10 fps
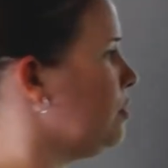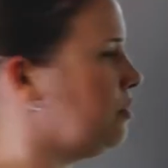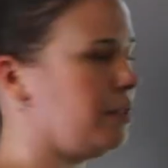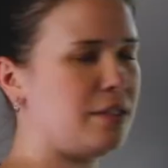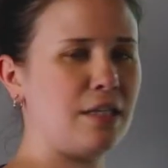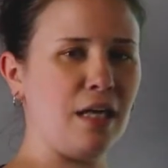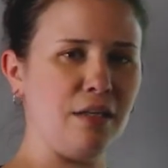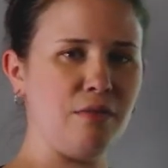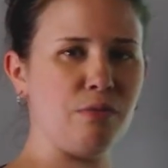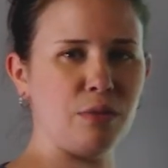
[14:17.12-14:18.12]
so that's
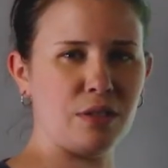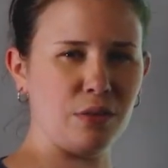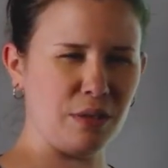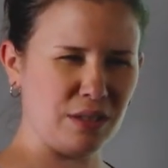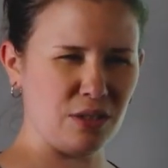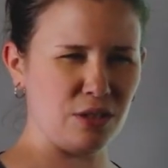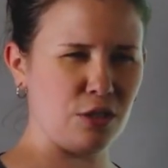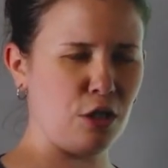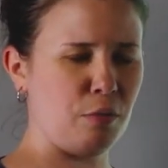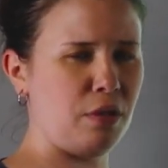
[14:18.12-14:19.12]
kind of what's going to
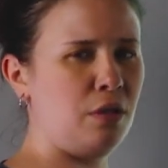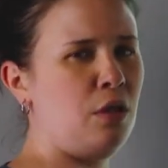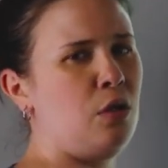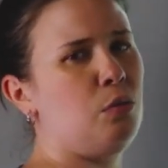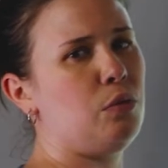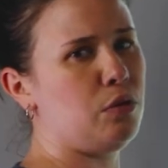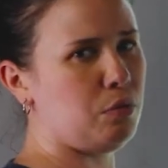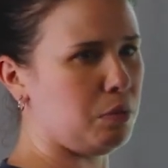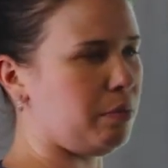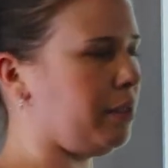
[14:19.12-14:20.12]
determine whether
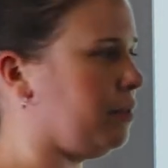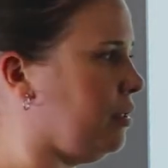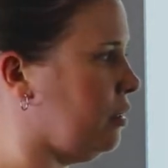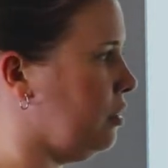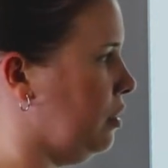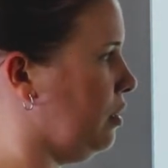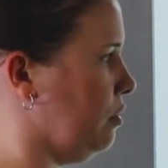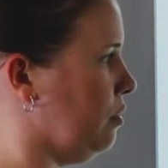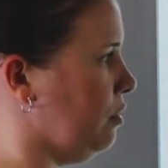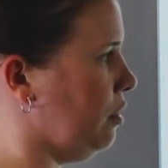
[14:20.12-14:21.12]
we're rounding
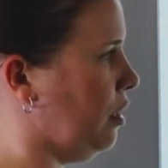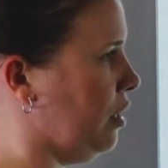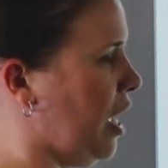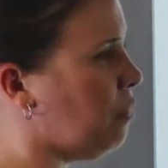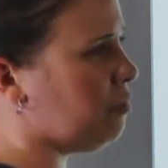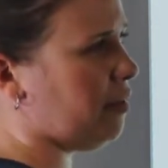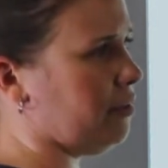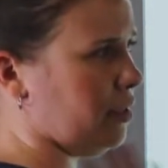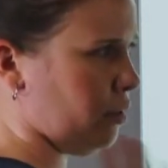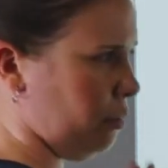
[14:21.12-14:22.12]
or how we're
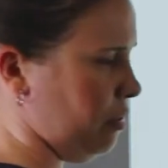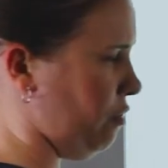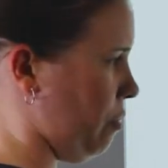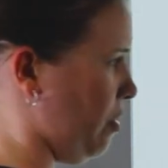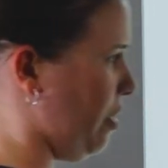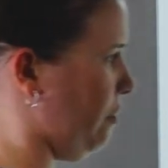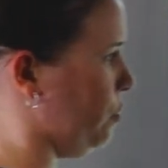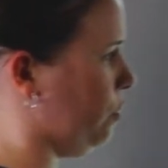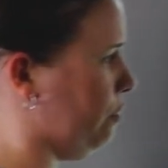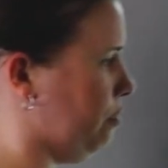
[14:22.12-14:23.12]
rounding coming from the left
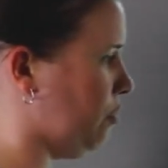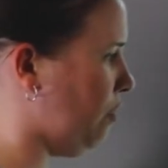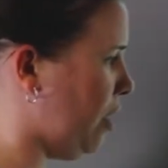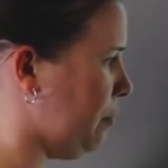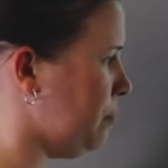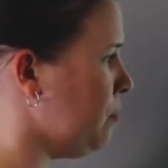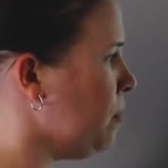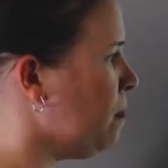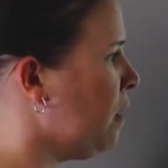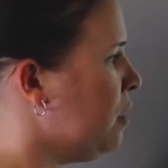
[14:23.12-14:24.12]
or from the right.
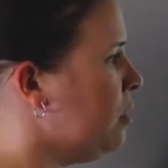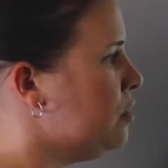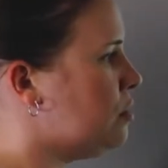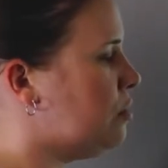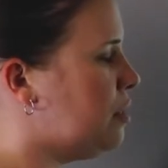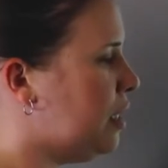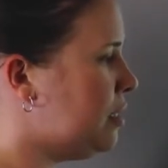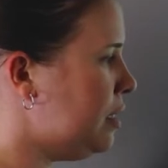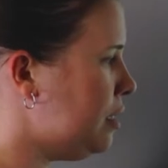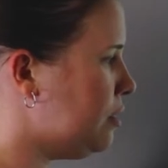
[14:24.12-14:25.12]
So the
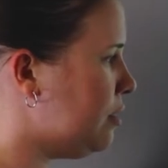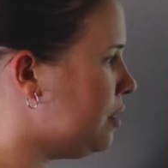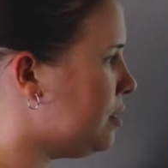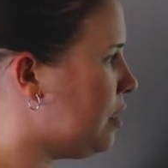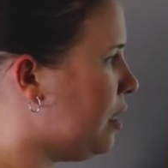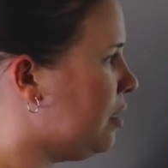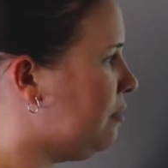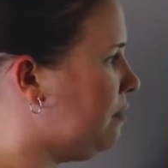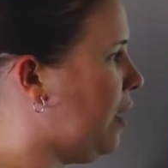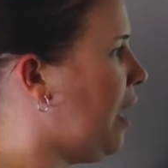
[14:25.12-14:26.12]
idea here is that
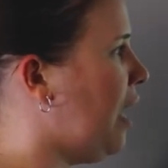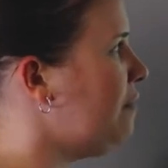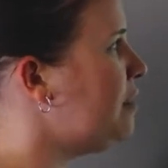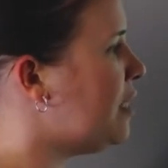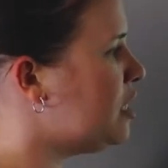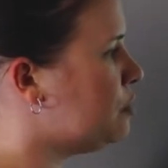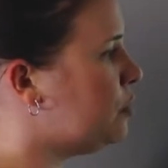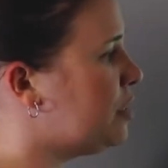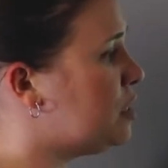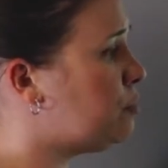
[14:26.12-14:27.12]
if I have a
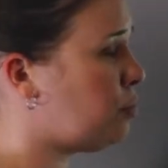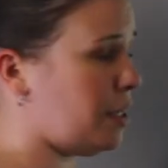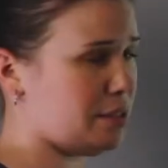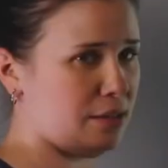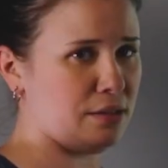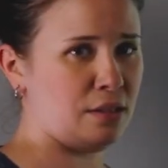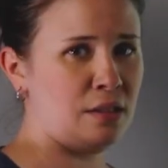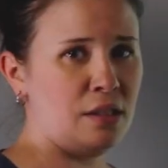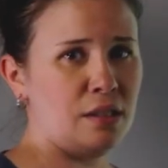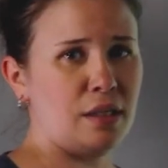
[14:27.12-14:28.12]
decimal that's present,
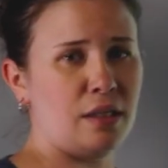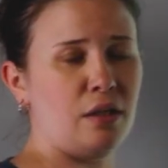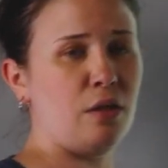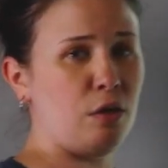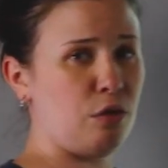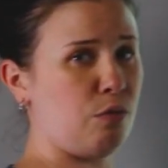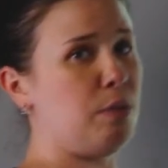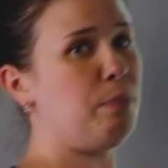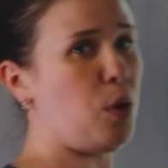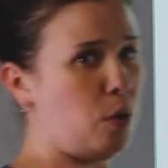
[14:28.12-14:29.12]
like
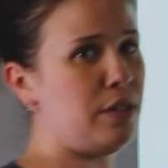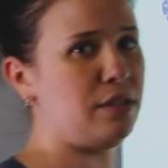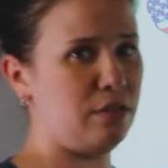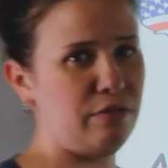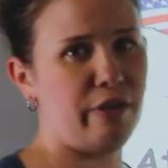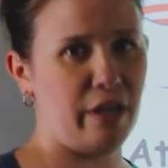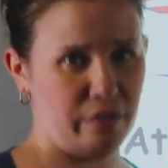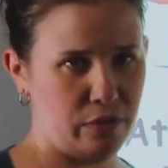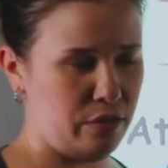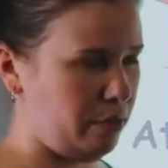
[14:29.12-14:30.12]

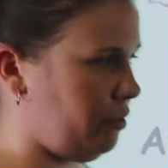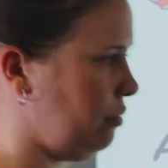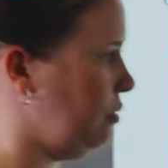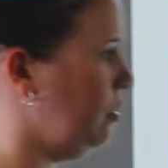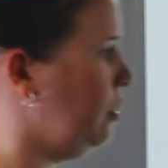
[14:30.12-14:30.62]
3.50,